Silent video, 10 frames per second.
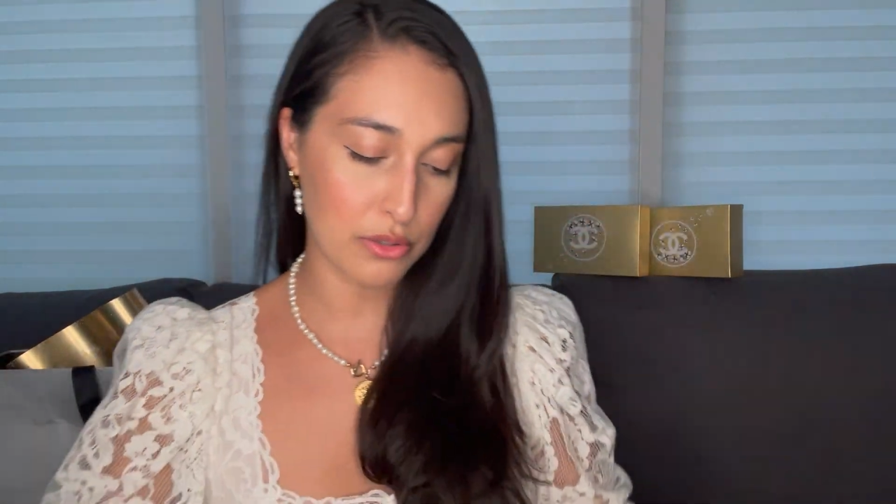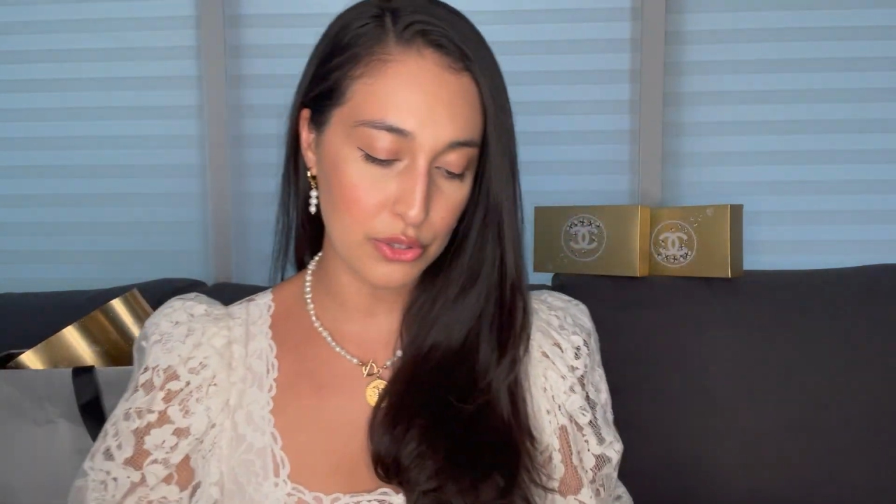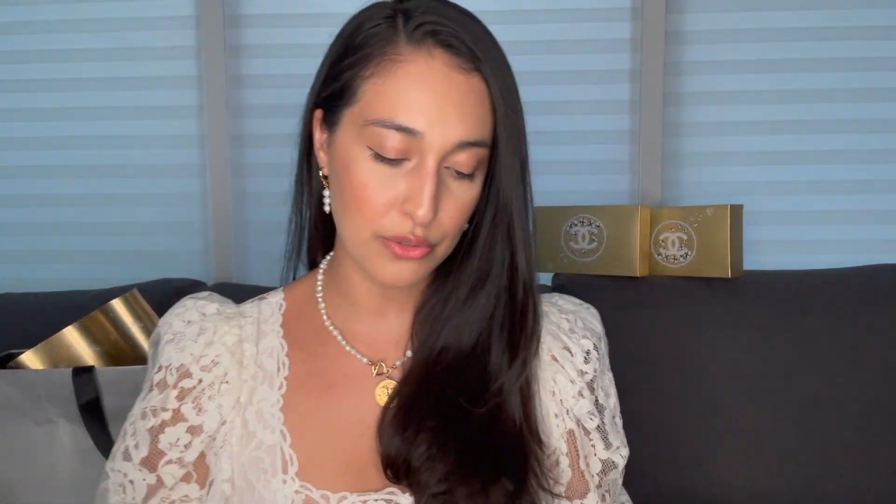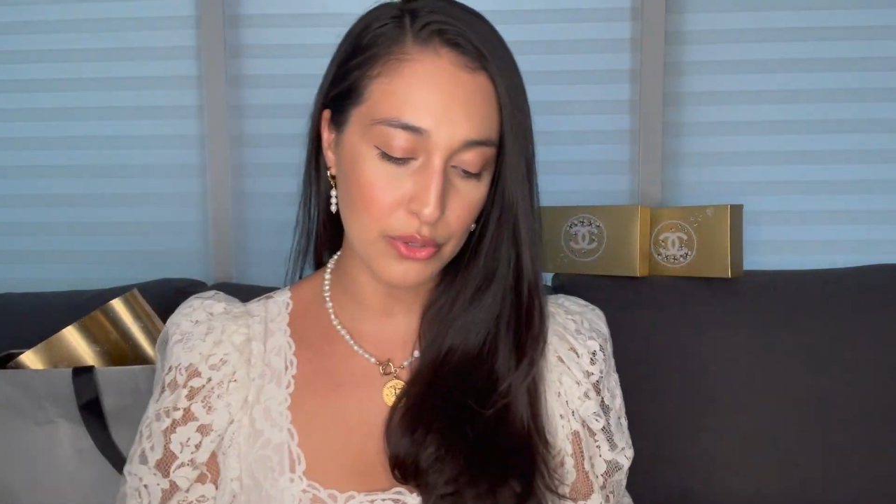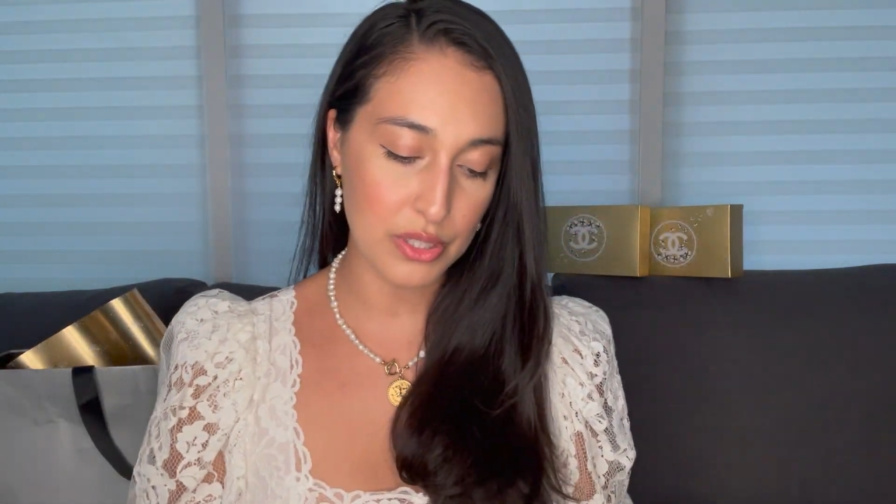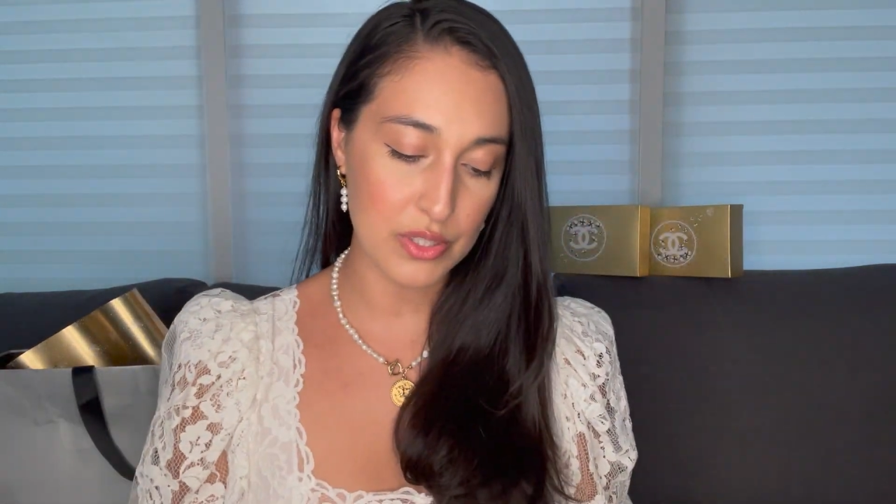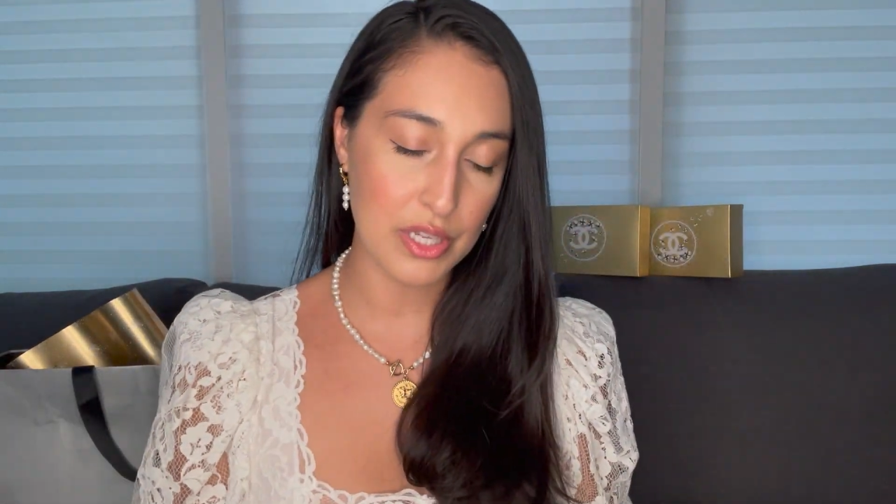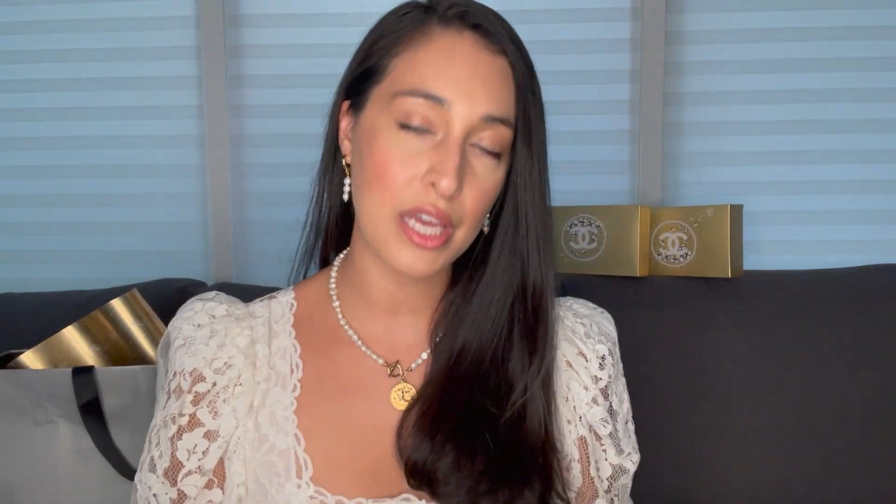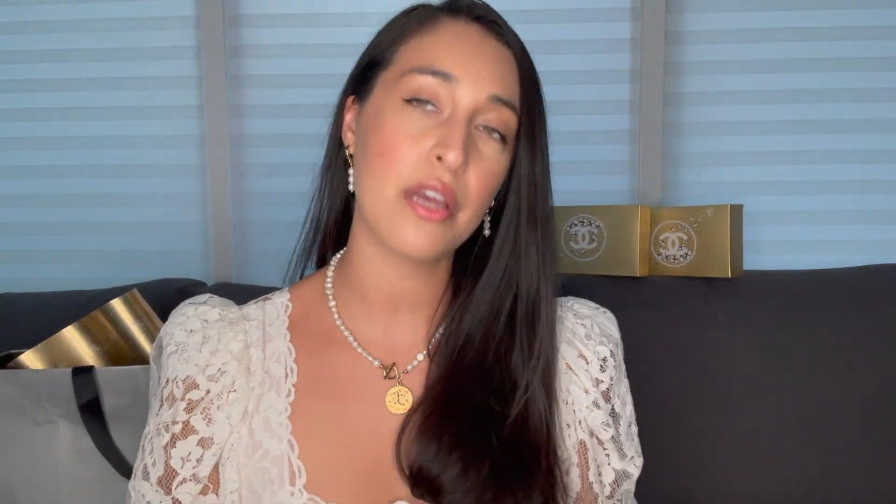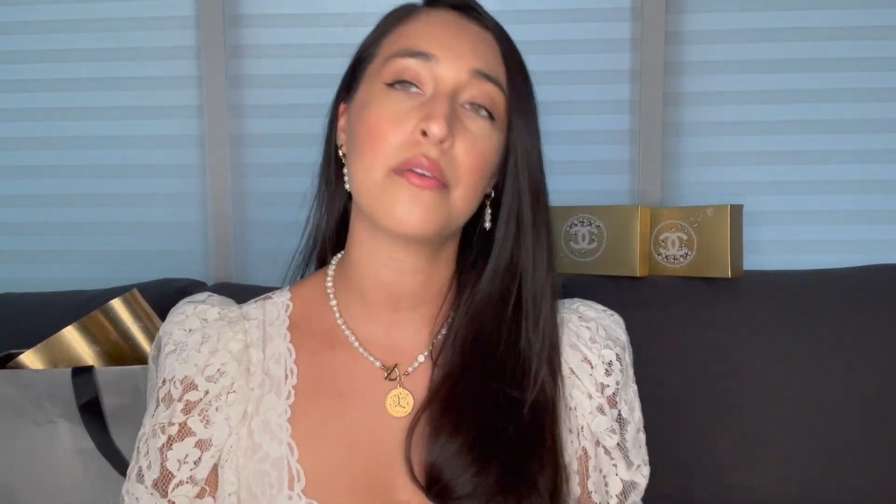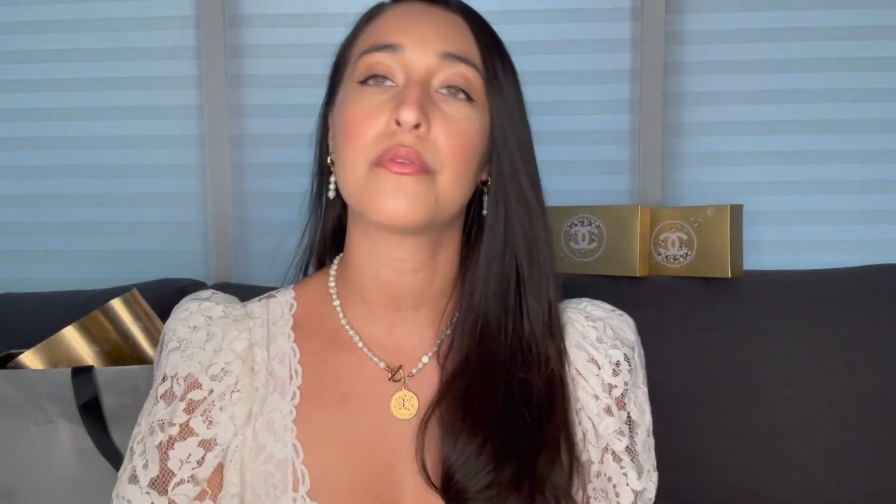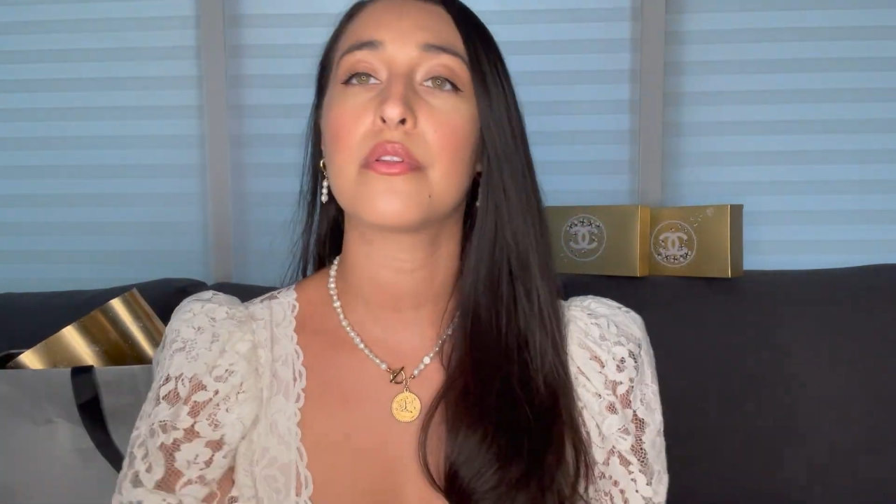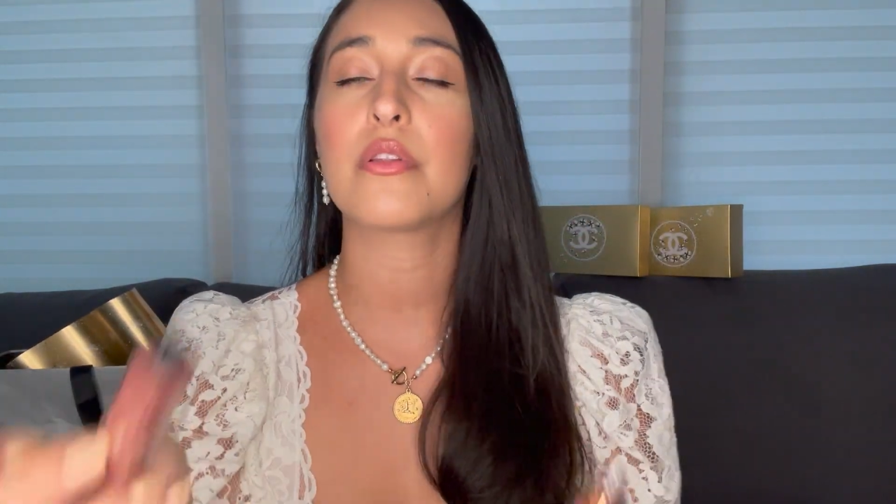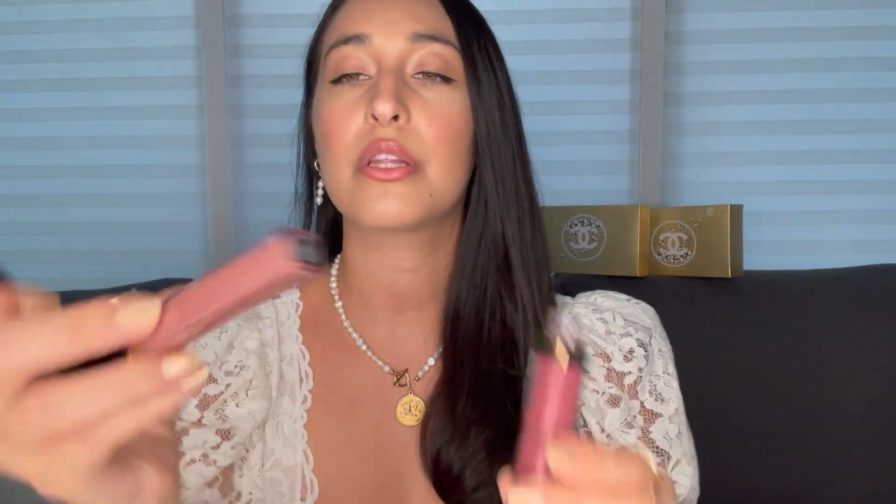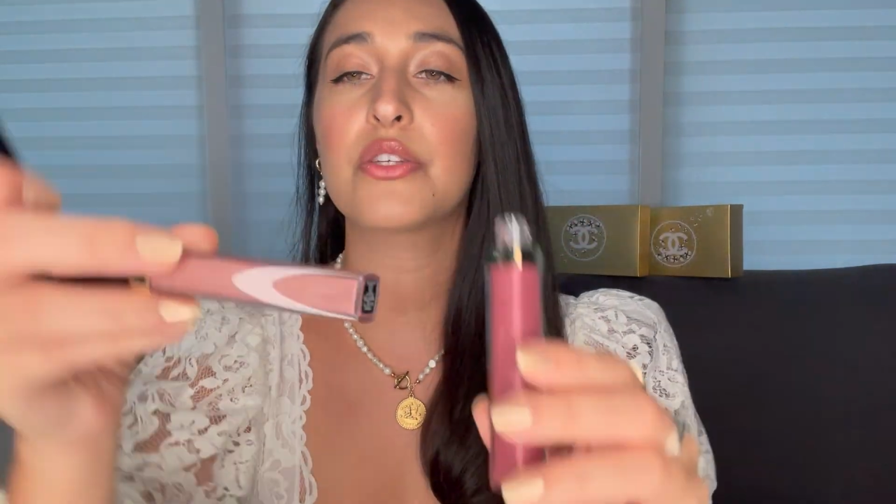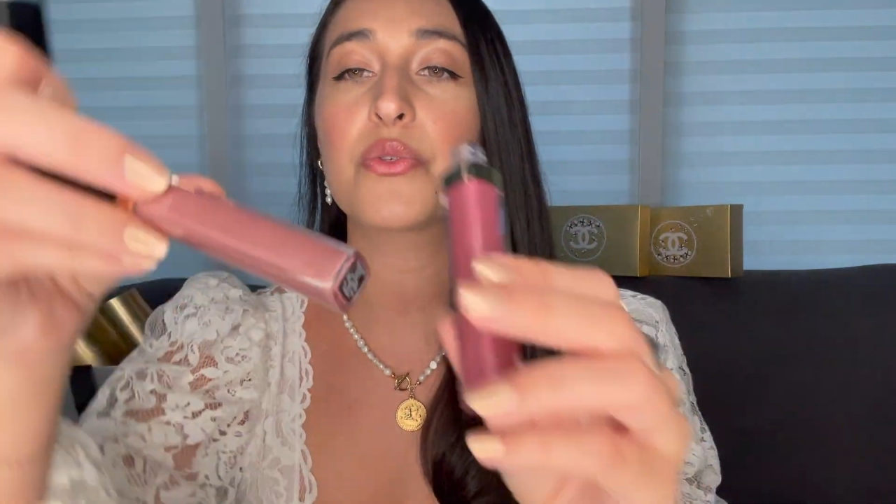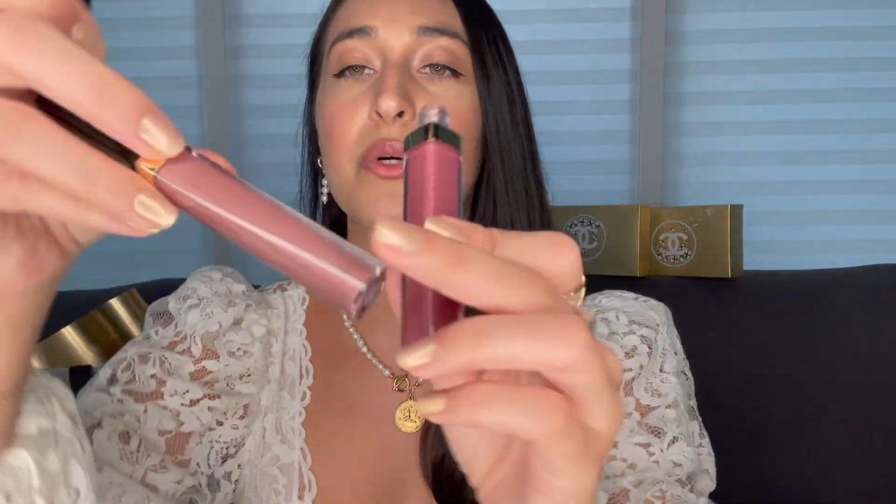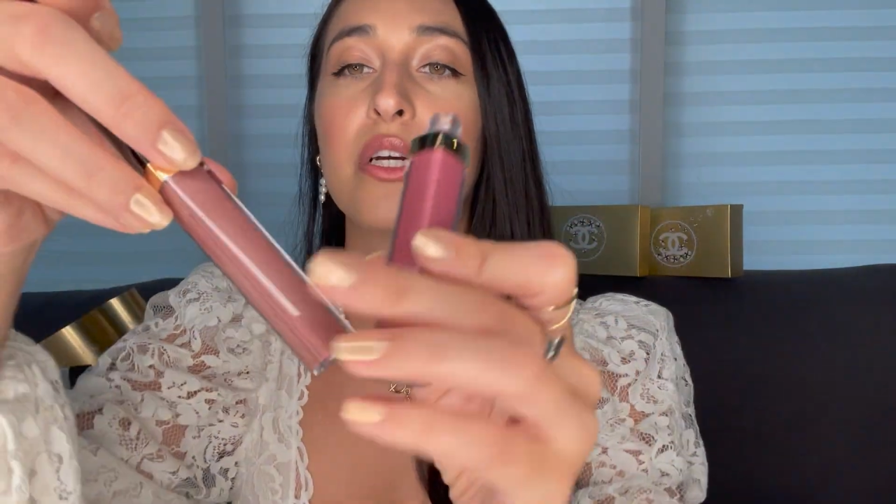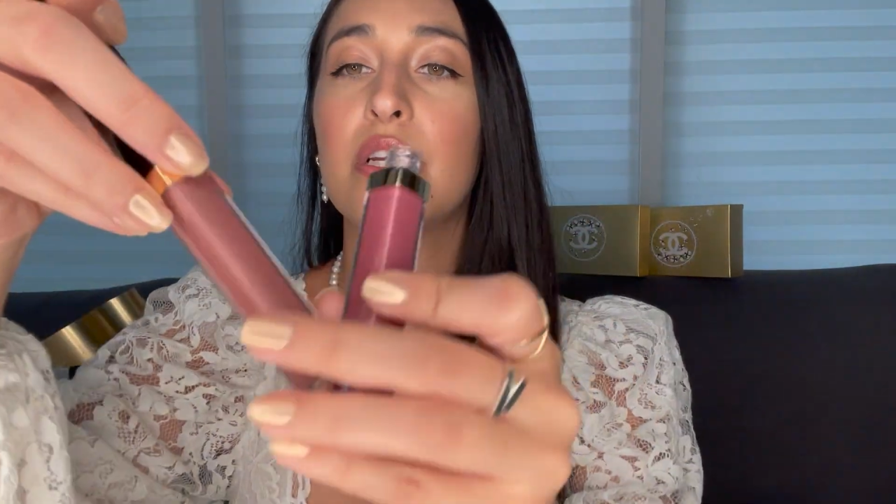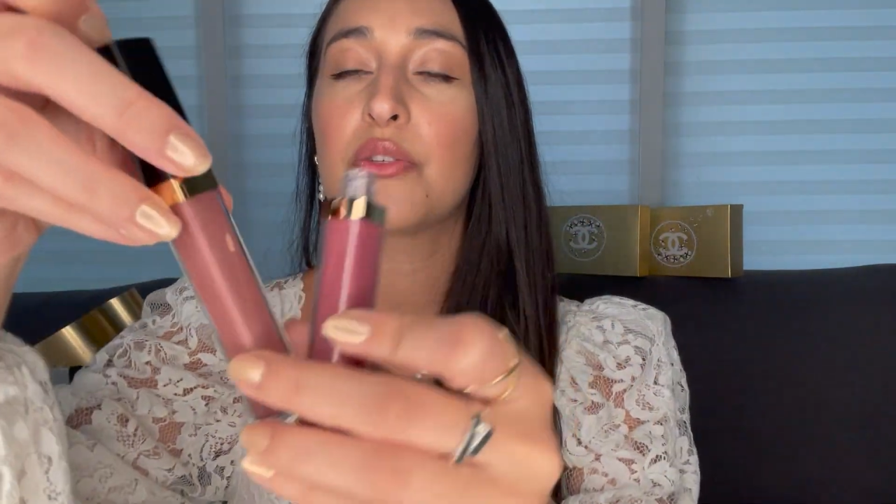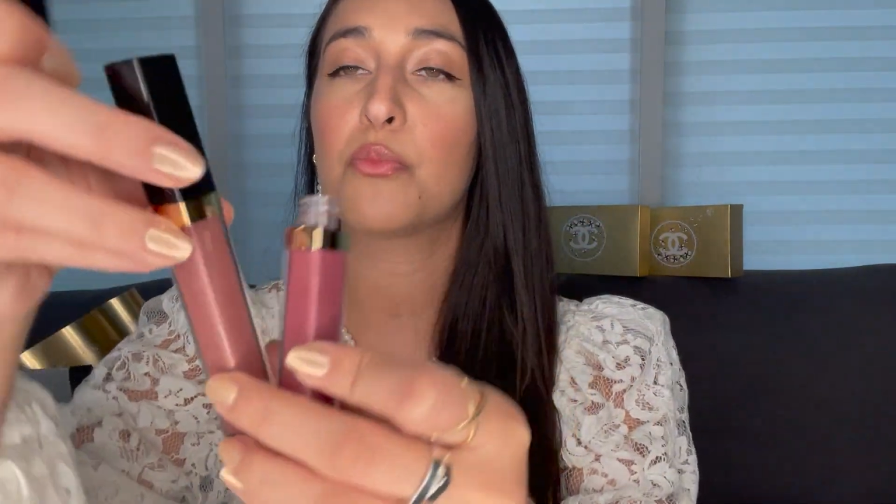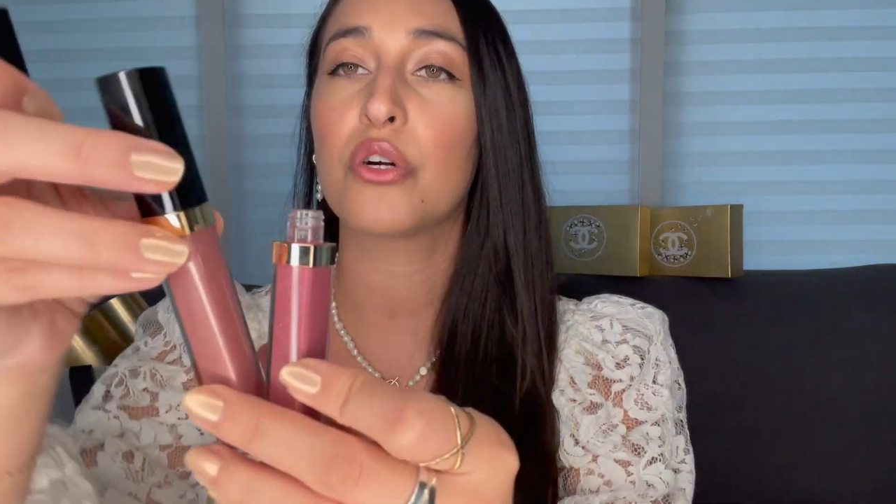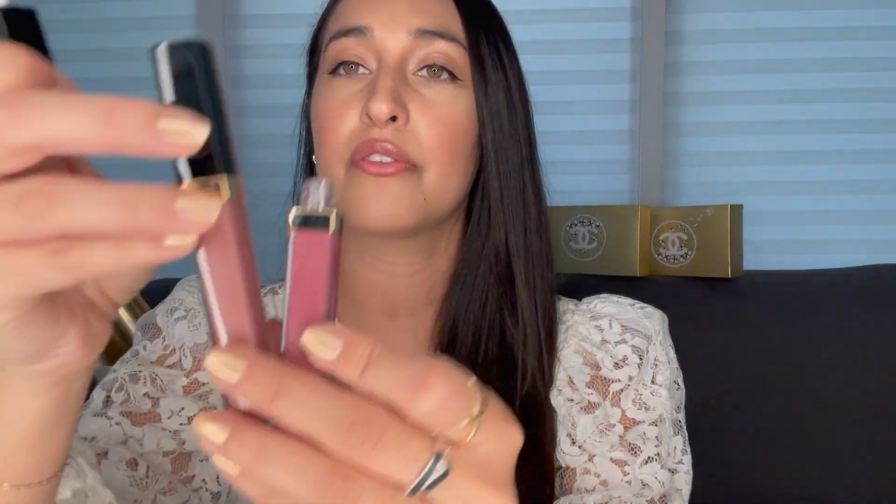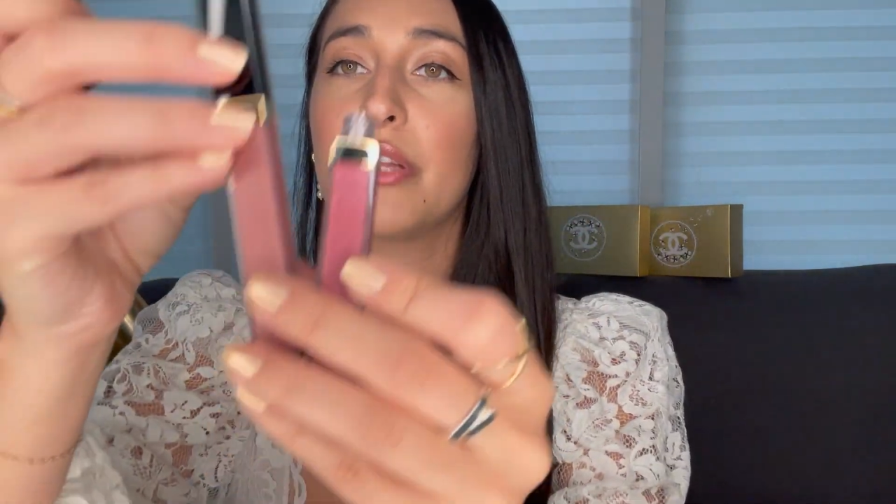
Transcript: So if you can see, this one is more of